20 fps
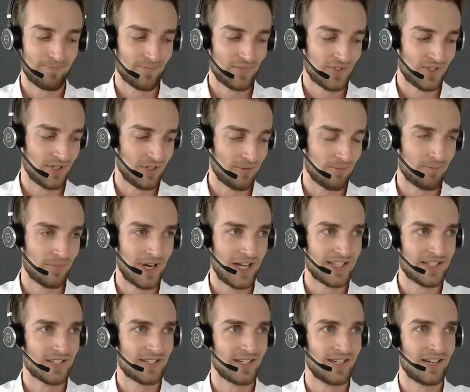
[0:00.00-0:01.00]
So
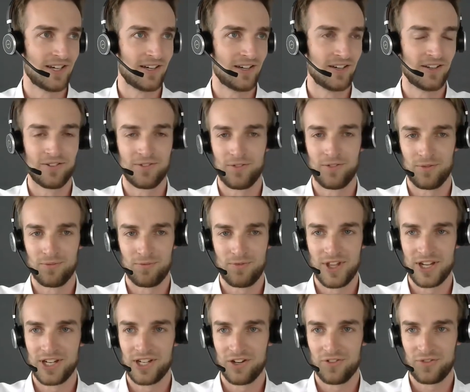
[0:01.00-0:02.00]
let's
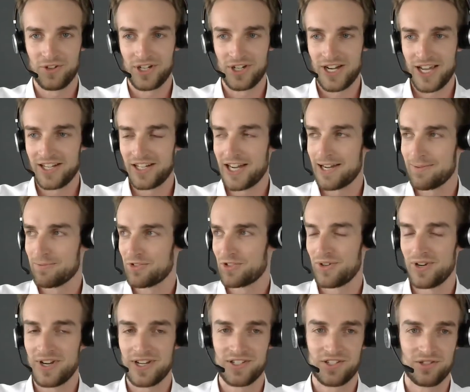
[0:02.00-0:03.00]
think of a client comes
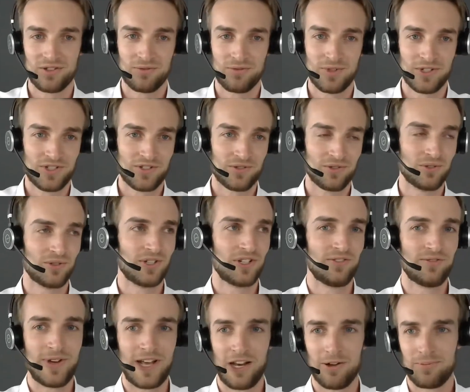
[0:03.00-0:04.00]
to us who wants to
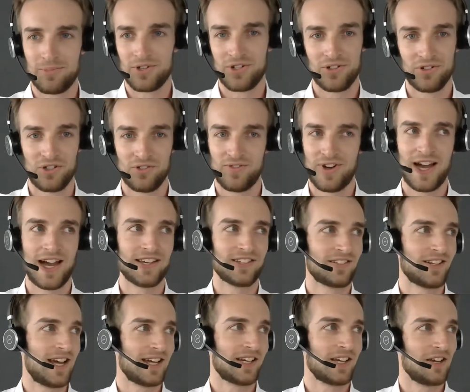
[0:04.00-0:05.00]
develop a new
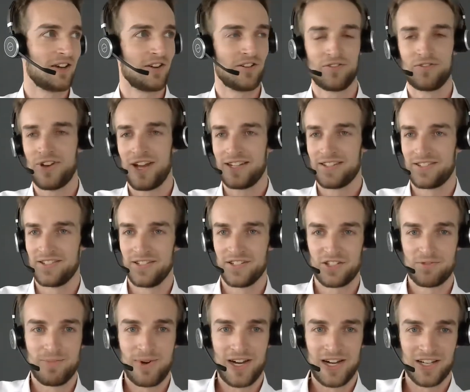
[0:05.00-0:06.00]
device, like a fancy
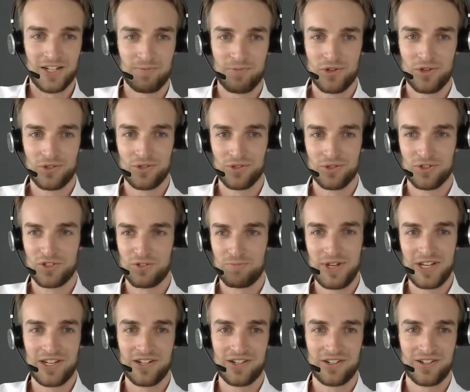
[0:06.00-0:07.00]
smart Bluetooth
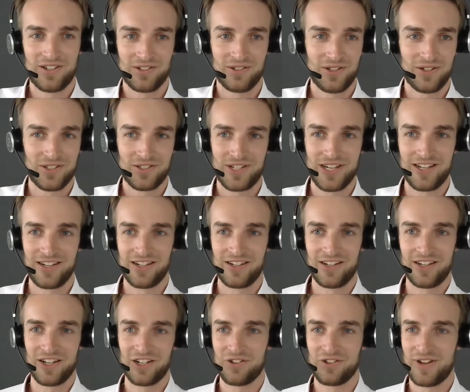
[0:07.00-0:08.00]
speaker that
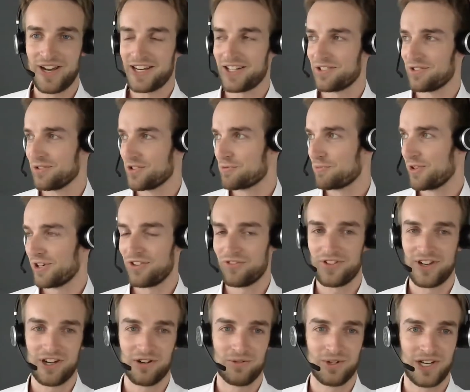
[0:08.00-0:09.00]
can connect to
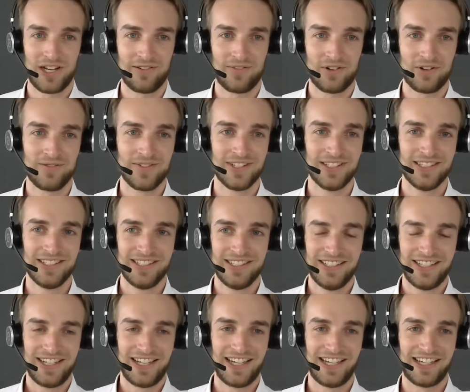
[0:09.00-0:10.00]
Spotify or whatever,
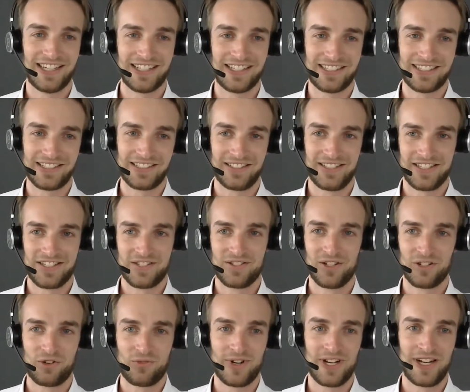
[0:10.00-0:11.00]
and does
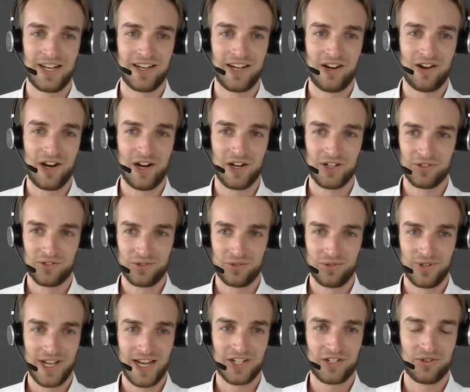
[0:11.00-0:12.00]
not really know how to do
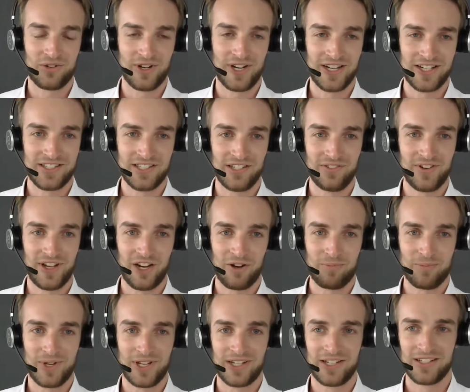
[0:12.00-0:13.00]
electronics
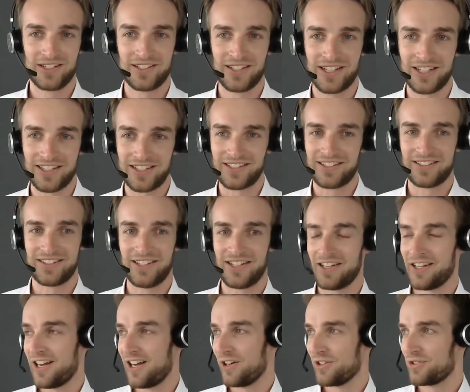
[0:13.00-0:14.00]
development and
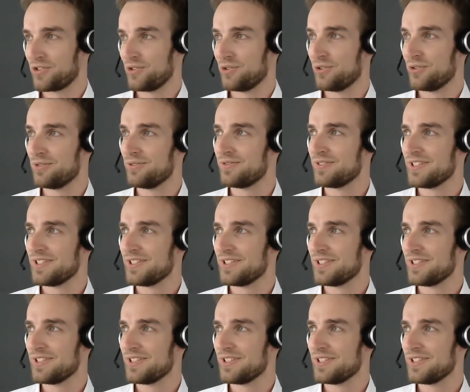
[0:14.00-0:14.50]
how to